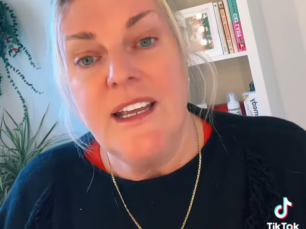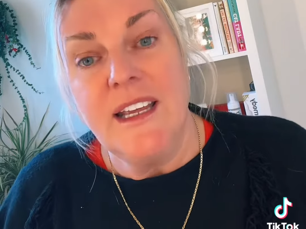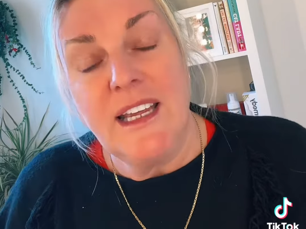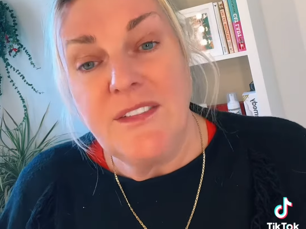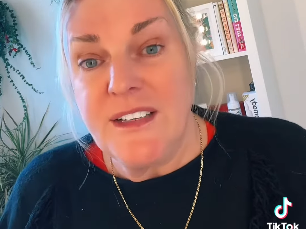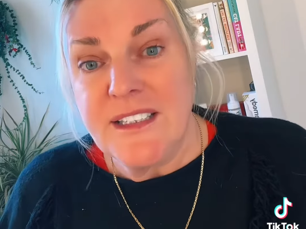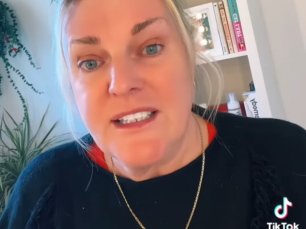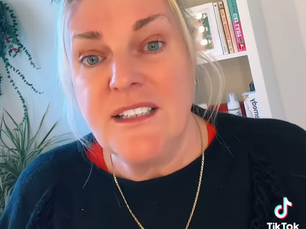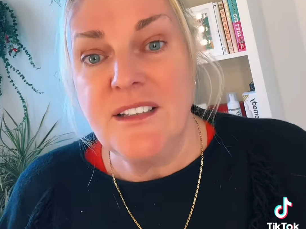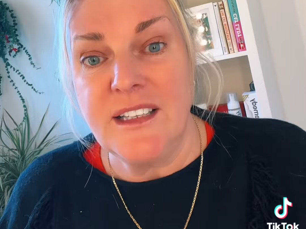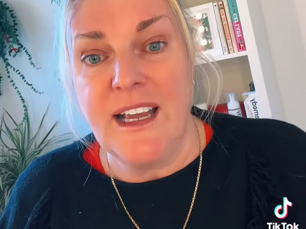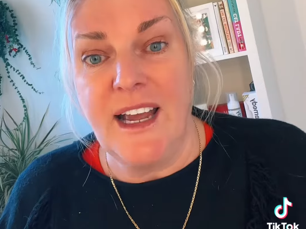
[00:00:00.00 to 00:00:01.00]
If it's
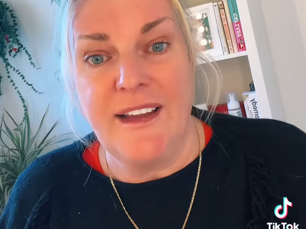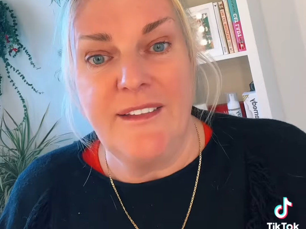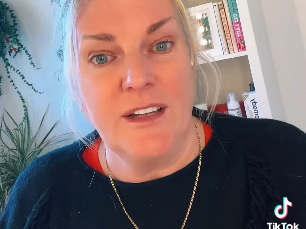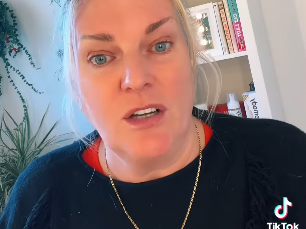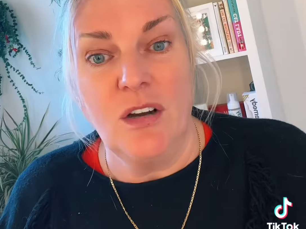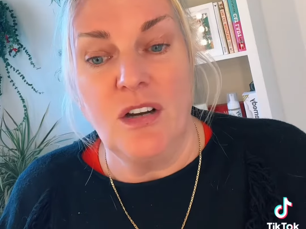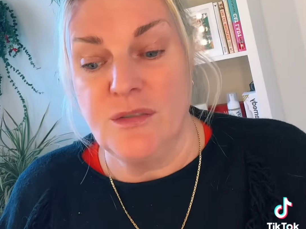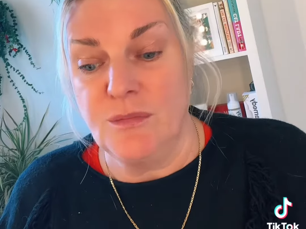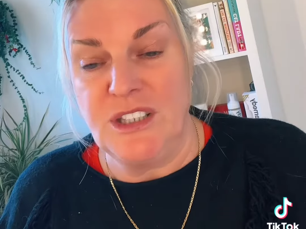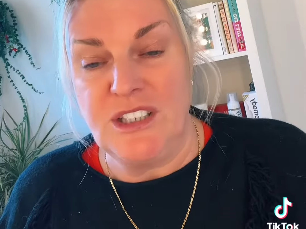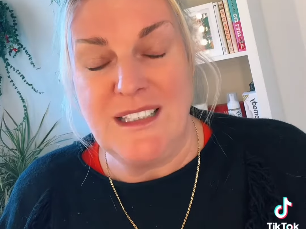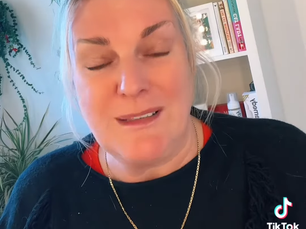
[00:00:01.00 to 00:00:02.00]
another cat in the garden,
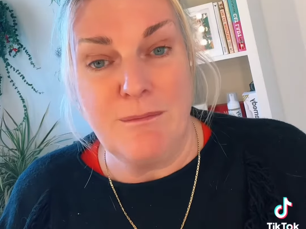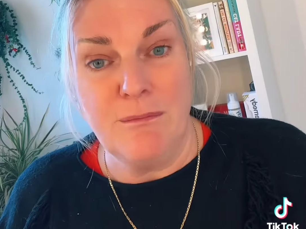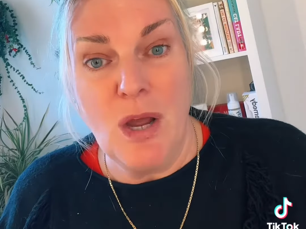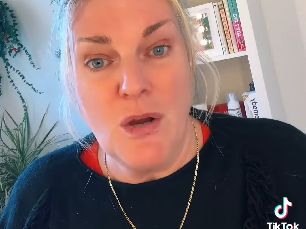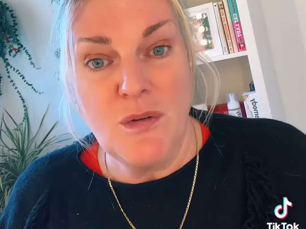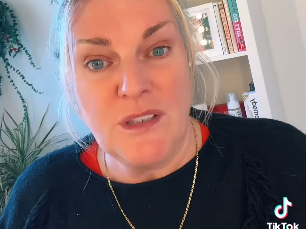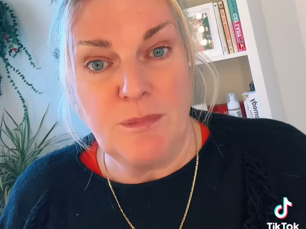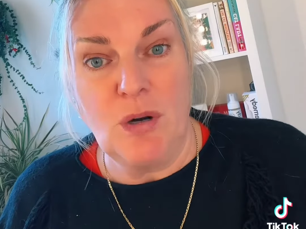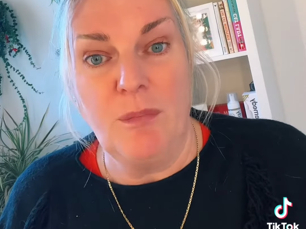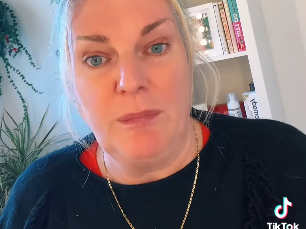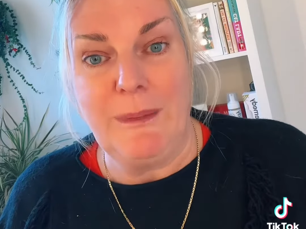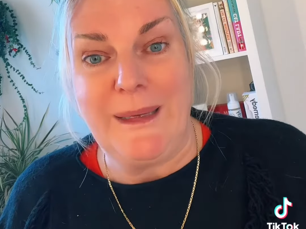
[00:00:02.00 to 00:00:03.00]
which it most
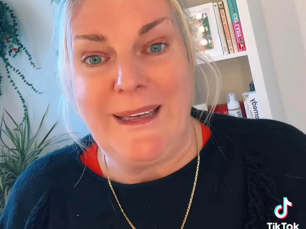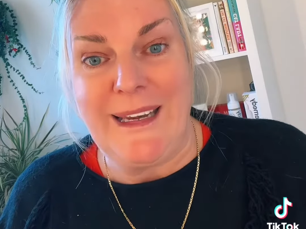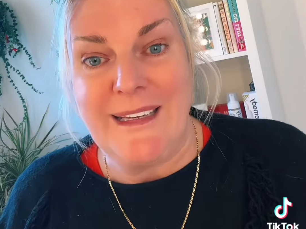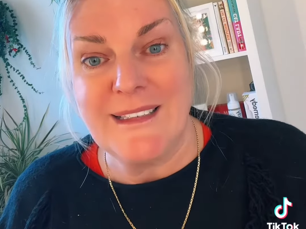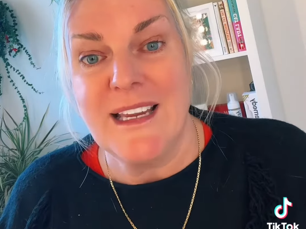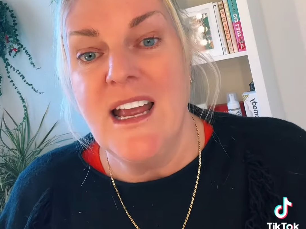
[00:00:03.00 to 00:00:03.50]
probably is,